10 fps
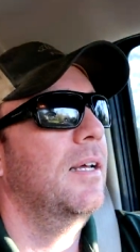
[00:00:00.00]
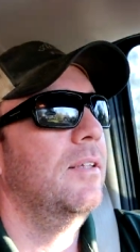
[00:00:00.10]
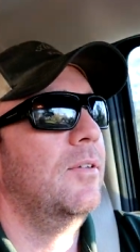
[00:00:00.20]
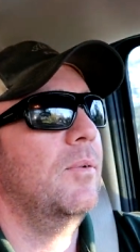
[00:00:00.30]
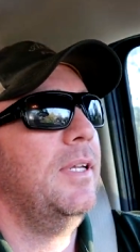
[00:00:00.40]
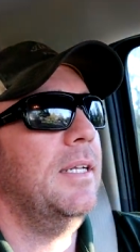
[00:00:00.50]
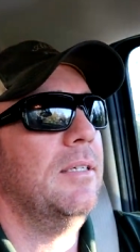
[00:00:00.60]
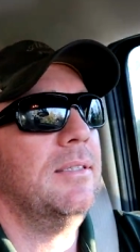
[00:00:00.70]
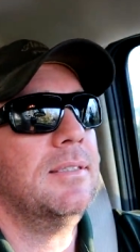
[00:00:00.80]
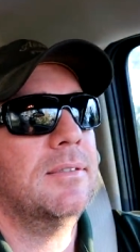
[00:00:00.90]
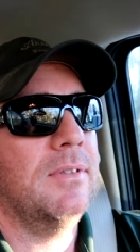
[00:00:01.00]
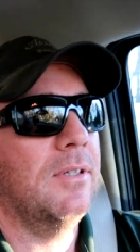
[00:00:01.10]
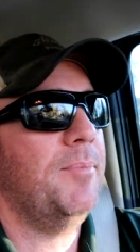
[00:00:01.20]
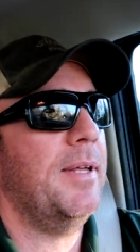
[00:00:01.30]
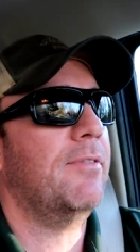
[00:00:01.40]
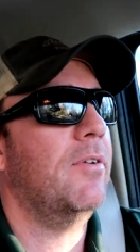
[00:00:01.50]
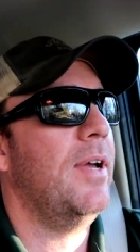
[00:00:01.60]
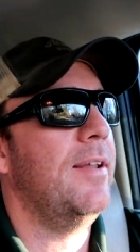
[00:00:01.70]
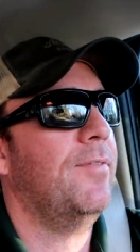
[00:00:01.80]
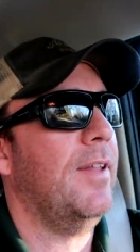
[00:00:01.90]
that's when, you know, a little bit of a
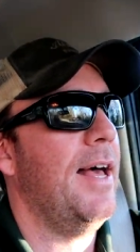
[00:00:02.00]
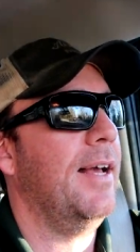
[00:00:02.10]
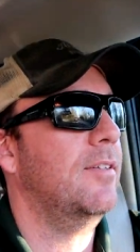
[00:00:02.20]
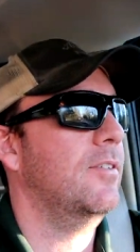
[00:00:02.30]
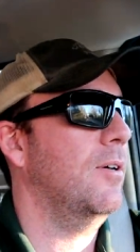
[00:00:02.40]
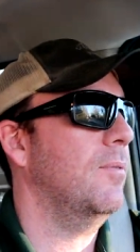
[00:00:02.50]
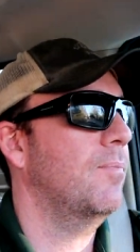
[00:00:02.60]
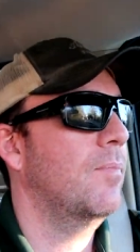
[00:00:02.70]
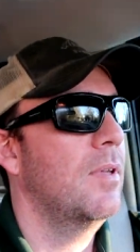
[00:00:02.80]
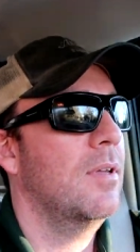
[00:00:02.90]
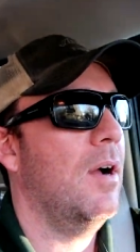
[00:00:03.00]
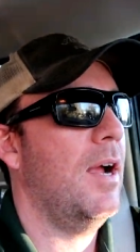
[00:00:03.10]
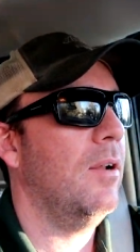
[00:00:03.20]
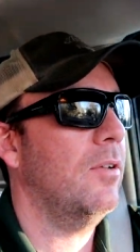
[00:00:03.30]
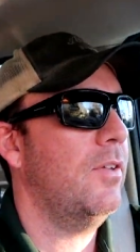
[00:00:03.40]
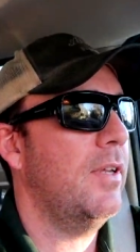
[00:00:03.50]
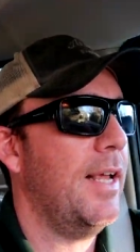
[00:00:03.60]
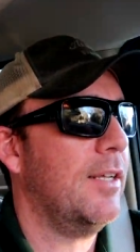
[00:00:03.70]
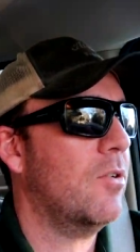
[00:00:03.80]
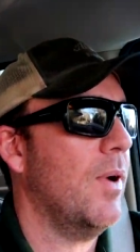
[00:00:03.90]
red flag. So, all right, on to the
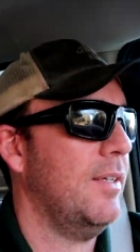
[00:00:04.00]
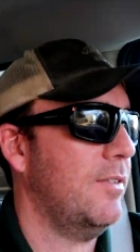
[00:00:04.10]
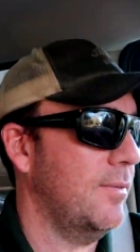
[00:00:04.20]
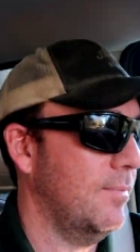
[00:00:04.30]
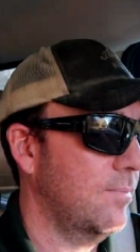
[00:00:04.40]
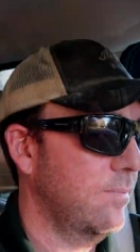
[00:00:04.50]
next question.